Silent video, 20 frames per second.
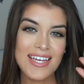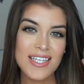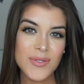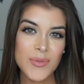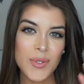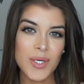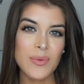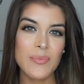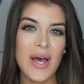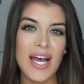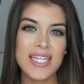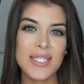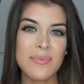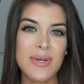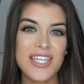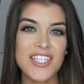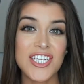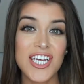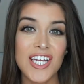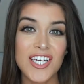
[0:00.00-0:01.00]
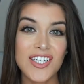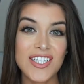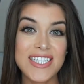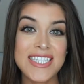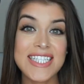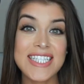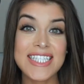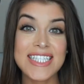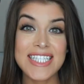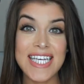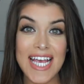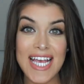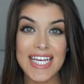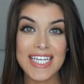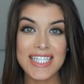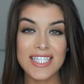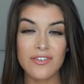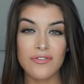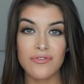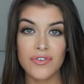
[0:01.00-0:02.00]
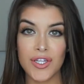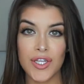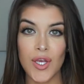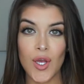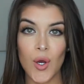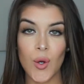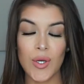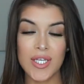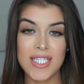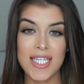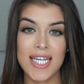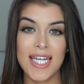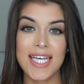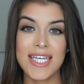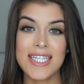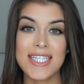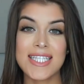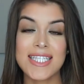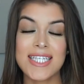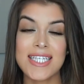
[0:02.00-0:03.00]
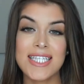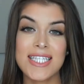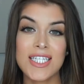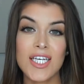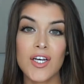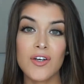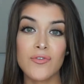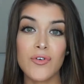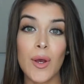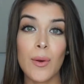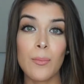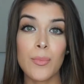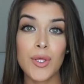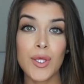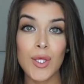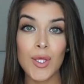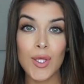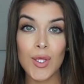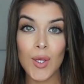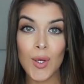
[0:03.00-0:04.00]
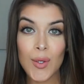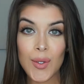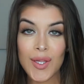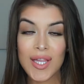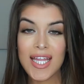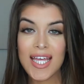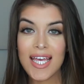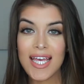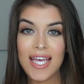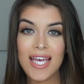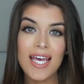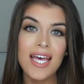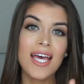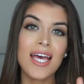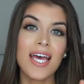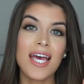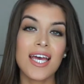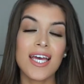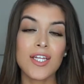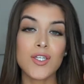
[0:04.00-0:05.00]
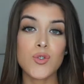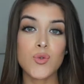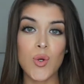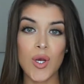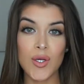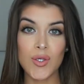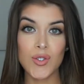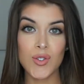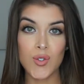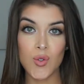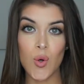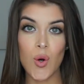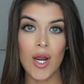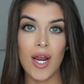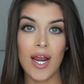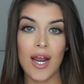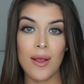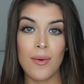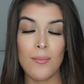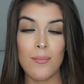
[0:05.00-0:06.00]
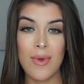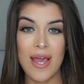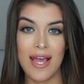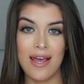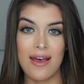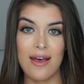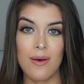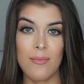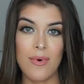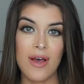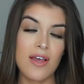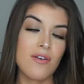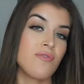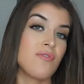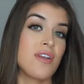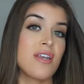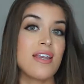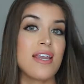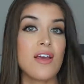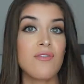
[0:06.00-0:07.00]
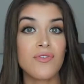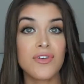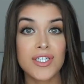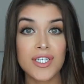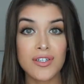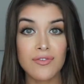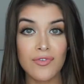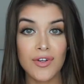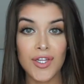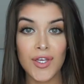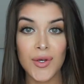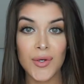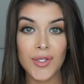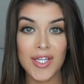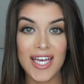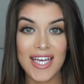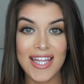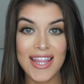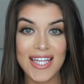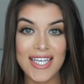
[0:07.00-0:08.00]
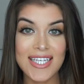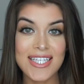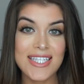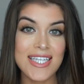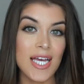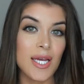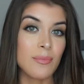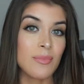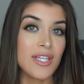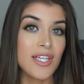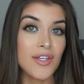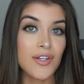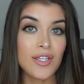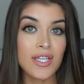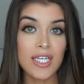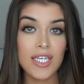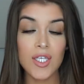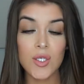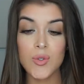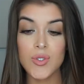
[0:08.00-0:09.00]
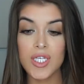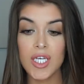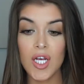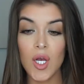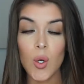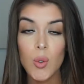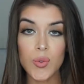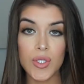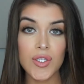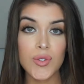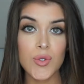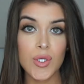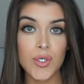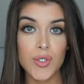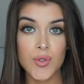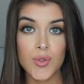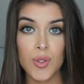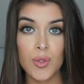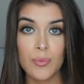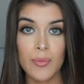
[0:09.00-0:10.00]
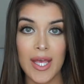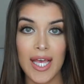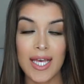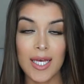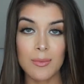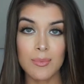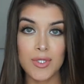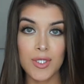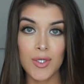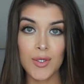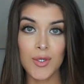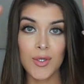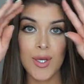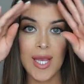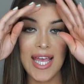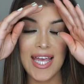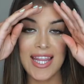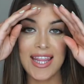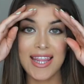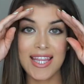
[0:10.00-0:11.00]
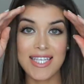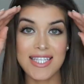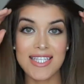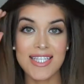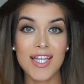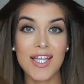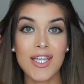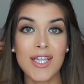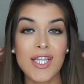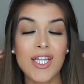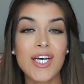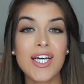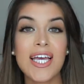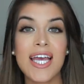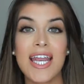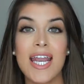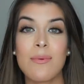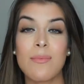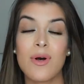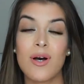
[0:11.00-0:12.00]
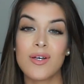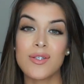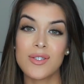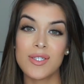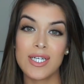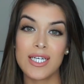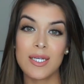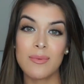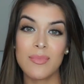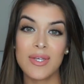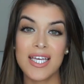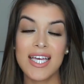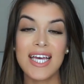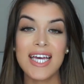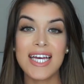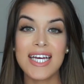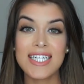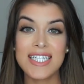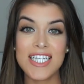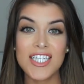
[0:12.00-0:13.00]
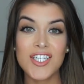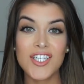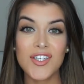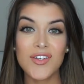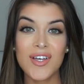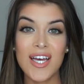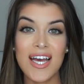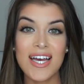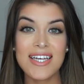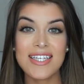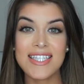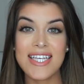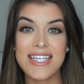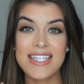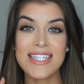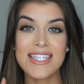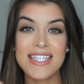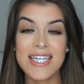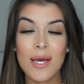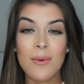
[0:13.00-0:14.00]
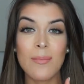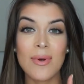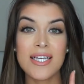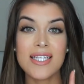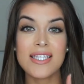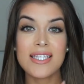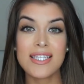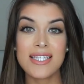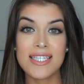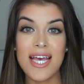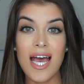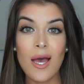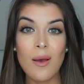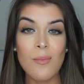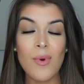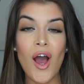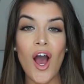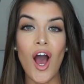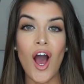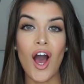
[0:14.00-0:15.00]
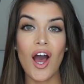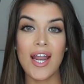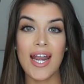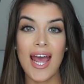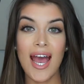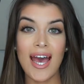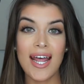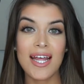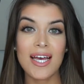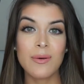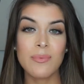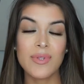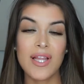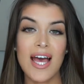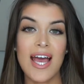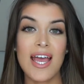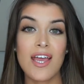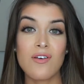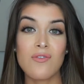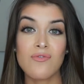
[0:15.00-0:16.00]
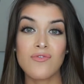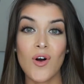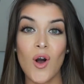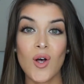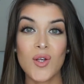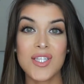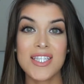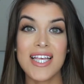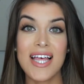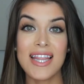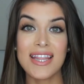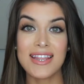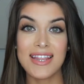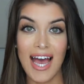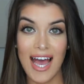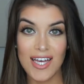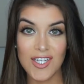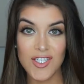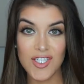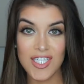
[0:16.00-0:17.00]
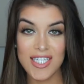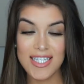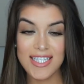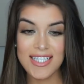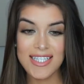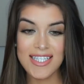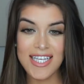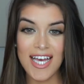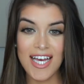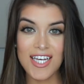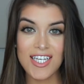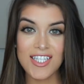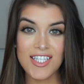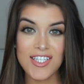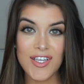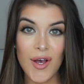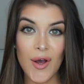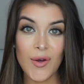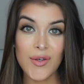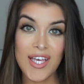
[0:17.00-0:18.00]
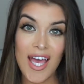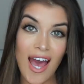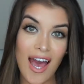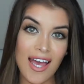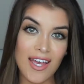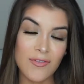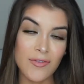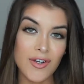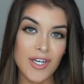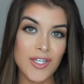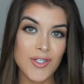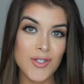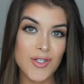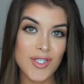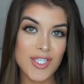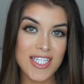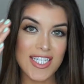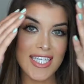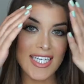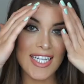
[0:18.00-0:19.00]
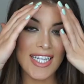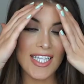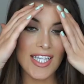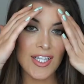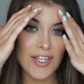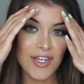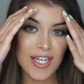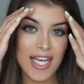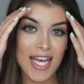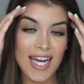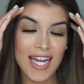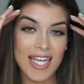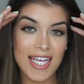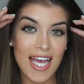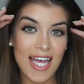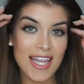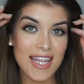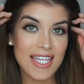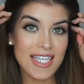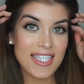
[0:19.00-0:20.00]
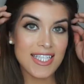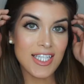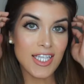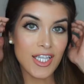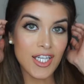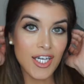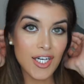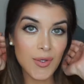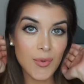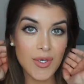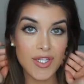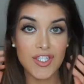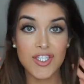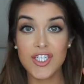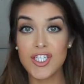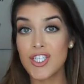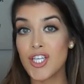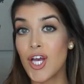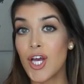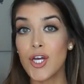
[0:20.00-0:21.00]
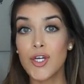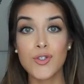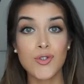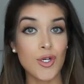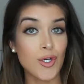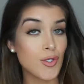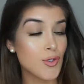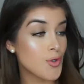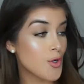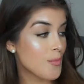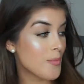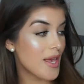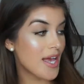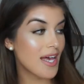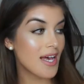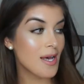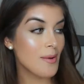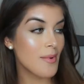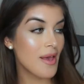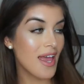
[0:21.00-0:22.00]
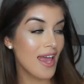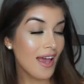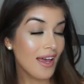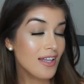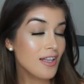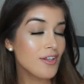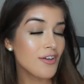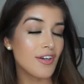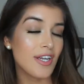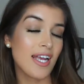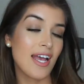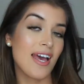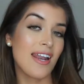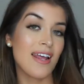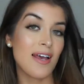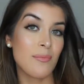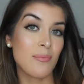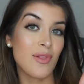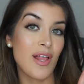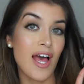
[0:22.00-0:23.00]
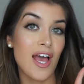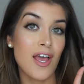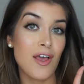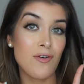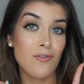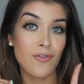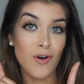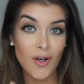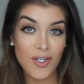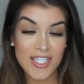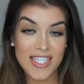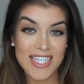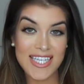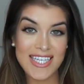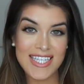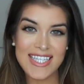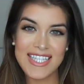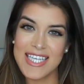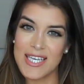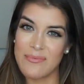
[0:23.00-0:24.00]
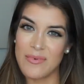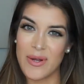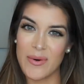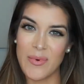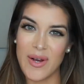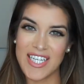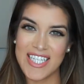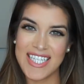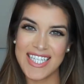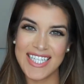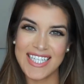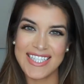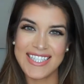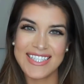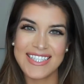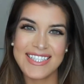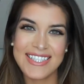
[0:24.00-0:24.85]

guys, welcome back to my channel. Today's video is going to consist of purely drugstore makeup. I've never done a video like this. I'm literally using only drugstore makeup to create this look, and I'm also going to be teaching you guys a step-by-step on how to apply false lashes. So yeah, if you're interested in learning how to get this look with just drugstore makeup and learning how to apply falsies, keep on watching.